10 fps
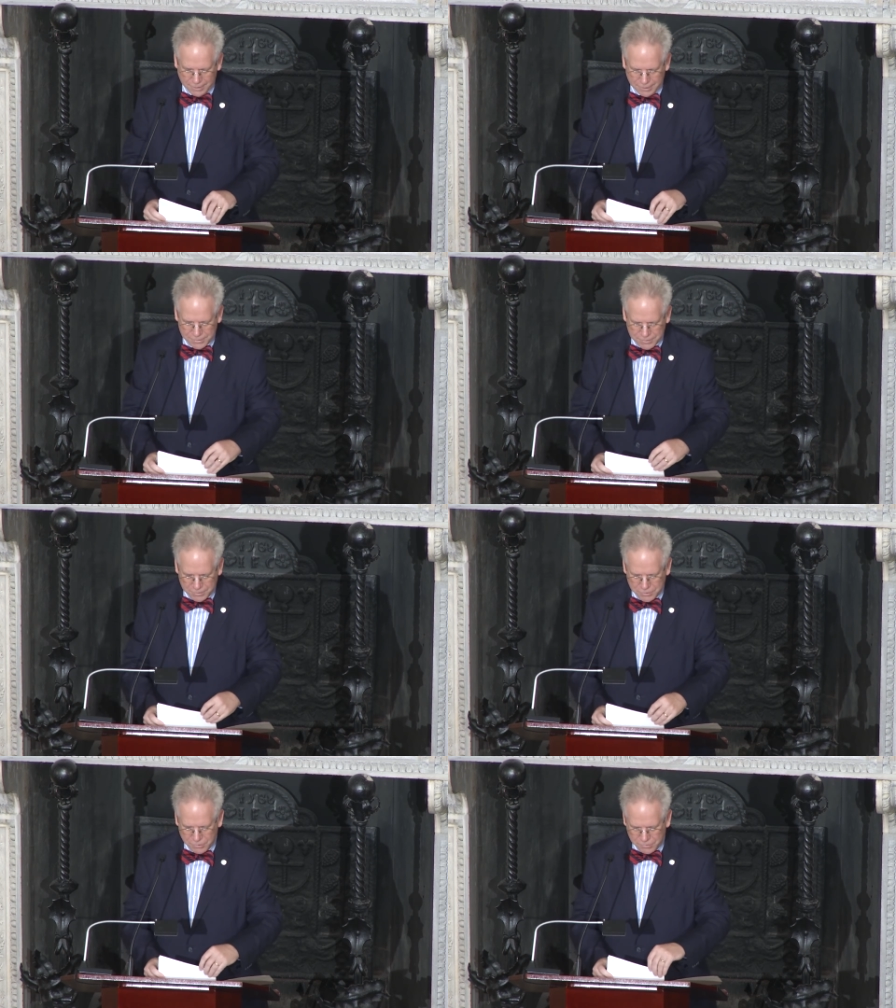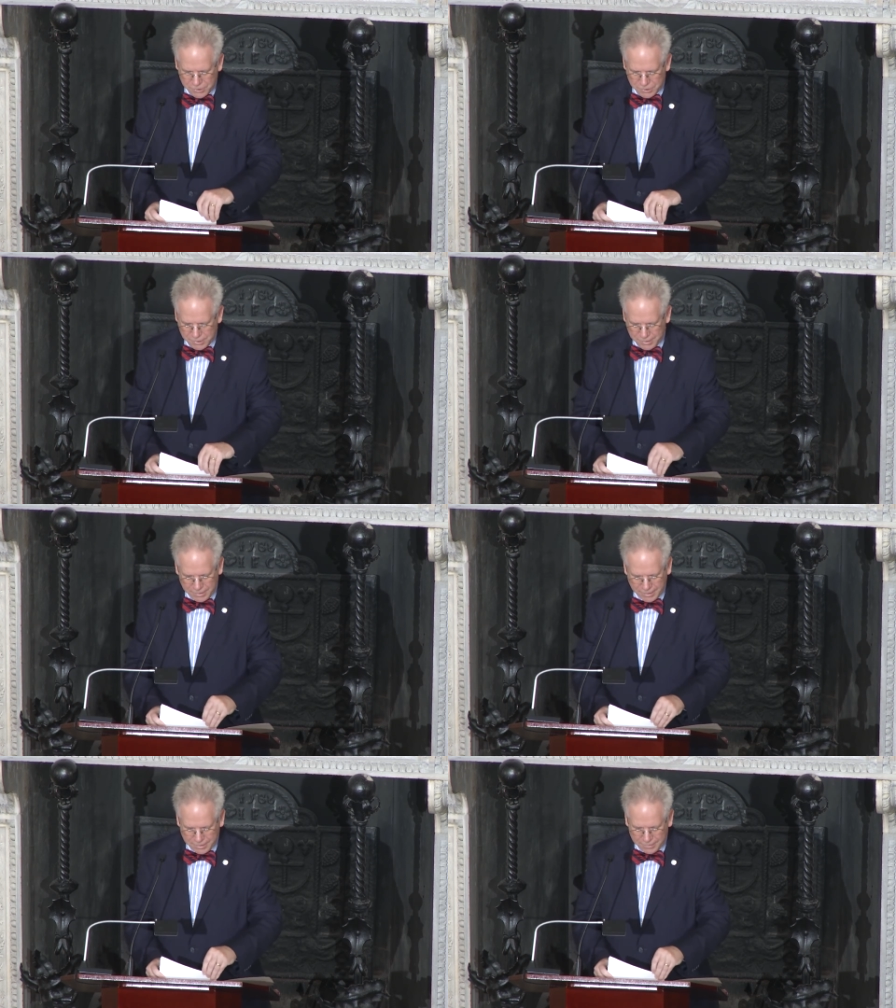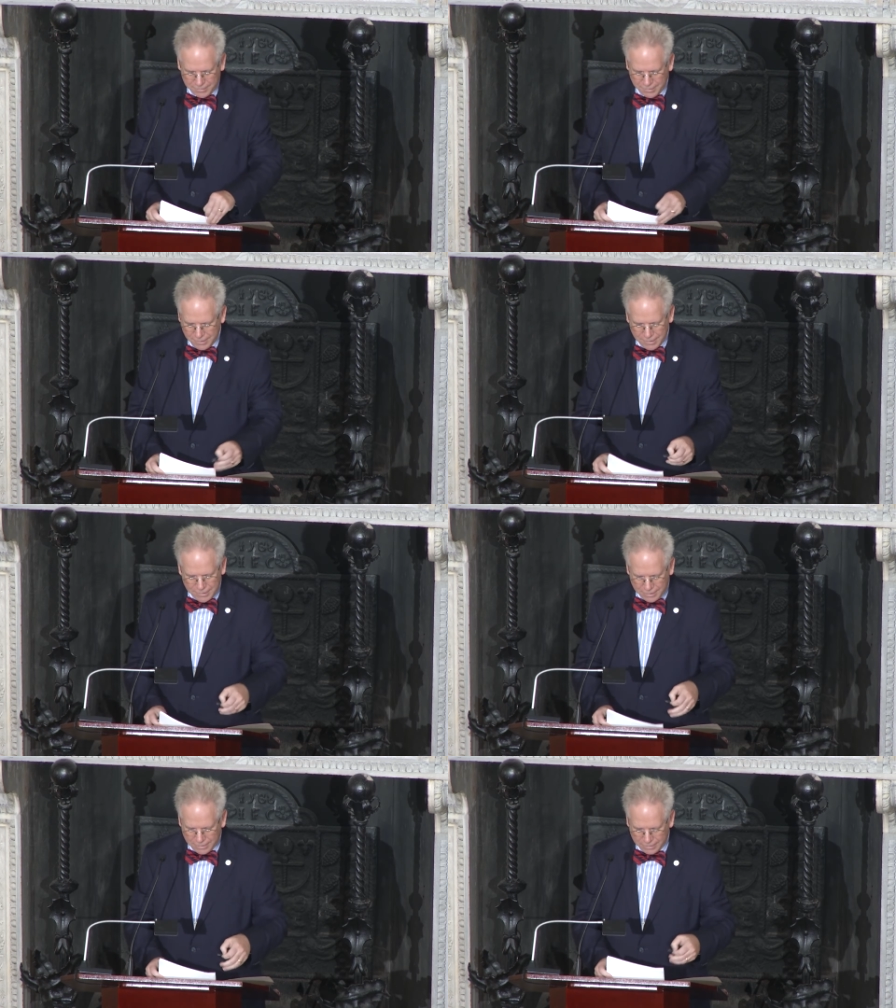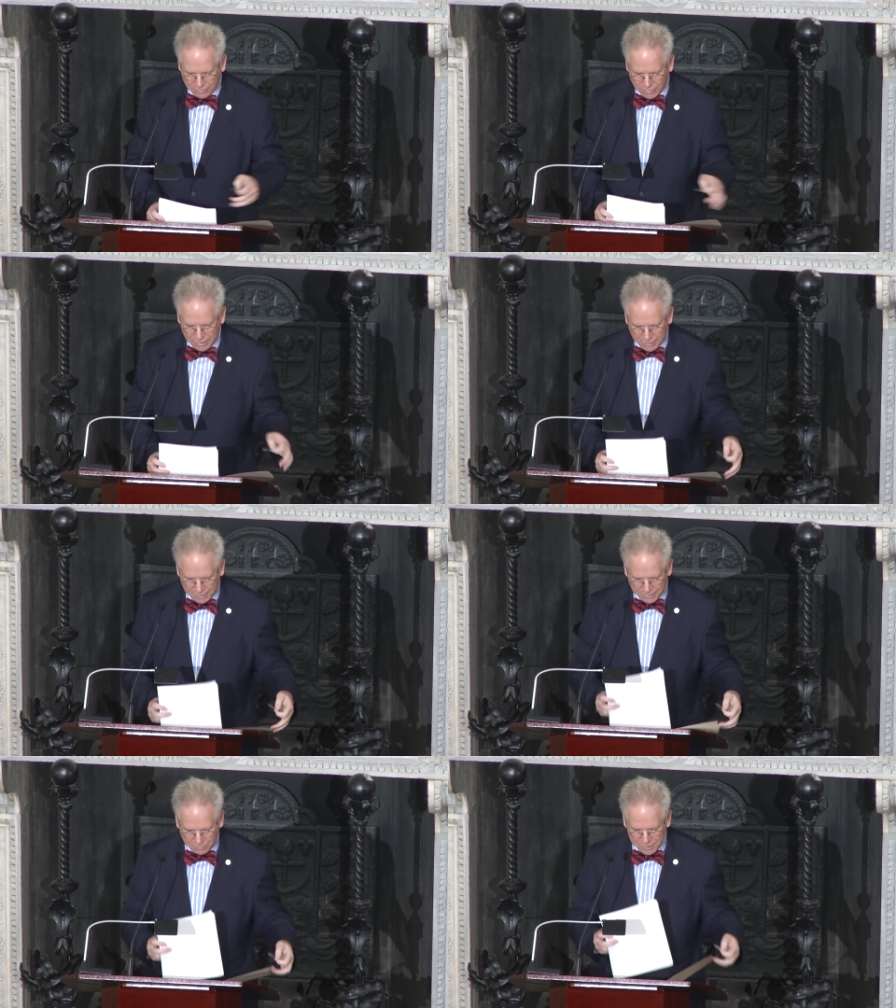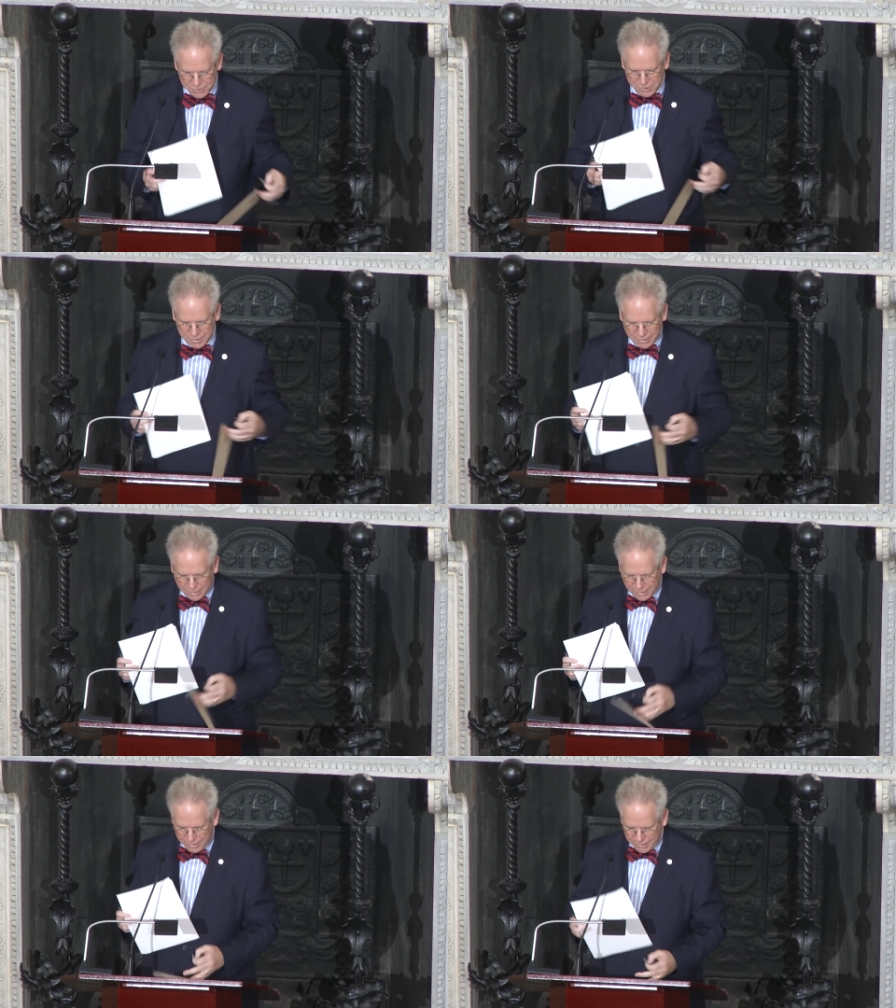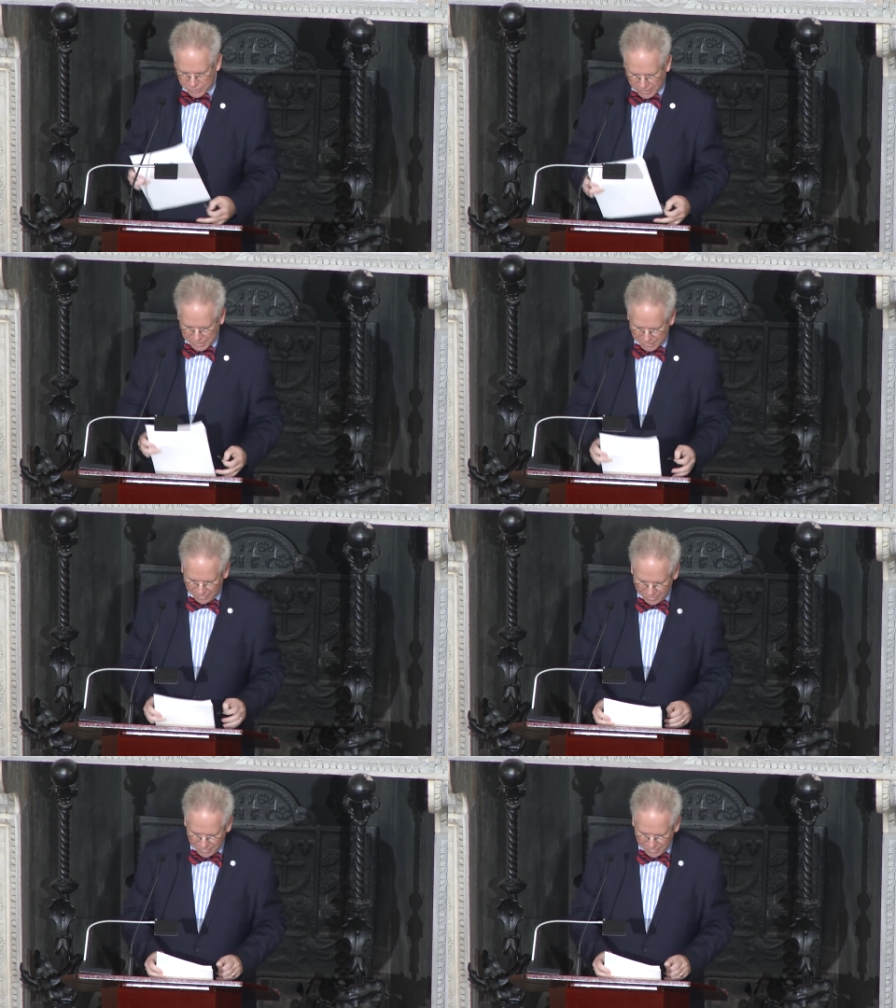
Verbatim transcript: institution and a great honor which I treasure.